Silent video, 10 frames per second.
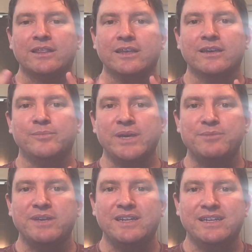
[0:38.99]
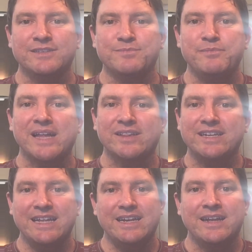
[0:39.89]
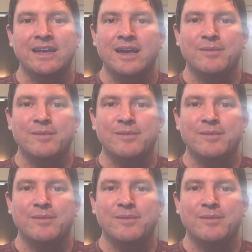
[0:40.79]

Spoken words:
the pigment is melanin.